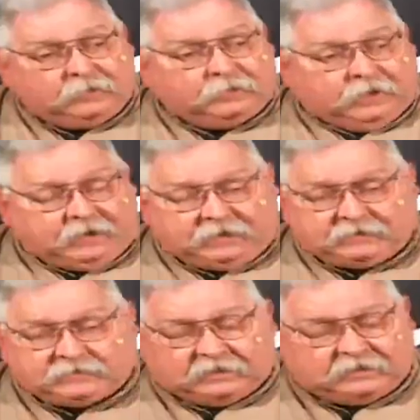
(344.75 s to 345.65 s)

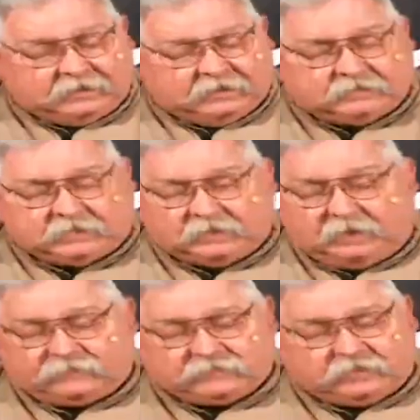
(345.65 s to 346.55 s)
Ladies and kids, I
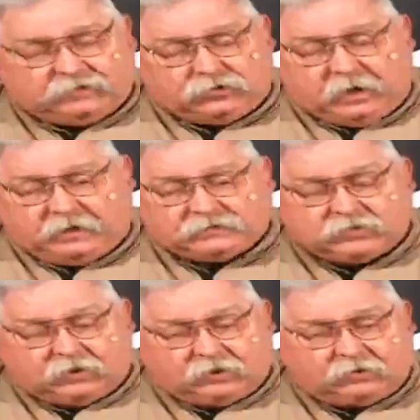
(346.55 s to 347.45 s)
love seeing you guys
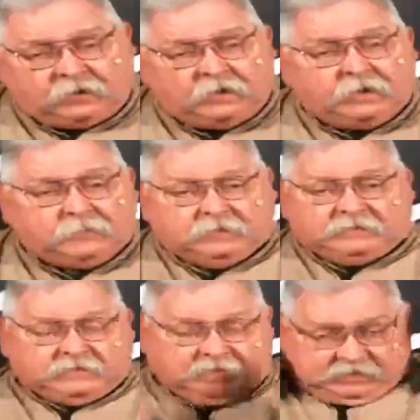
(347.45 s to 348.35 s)
turn, but
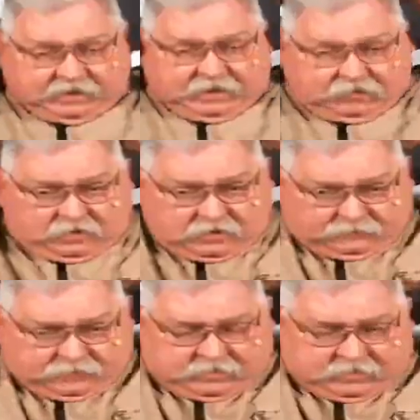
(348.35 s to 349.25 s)
let's get the hair
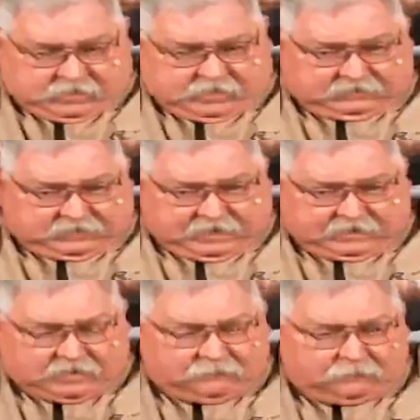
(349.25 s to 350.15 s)
up and tied
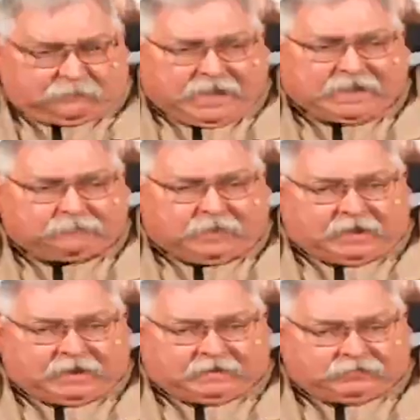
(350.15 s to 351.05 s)
up back
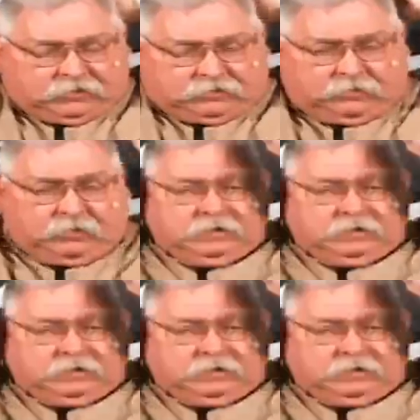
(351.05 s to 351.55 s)
behind you.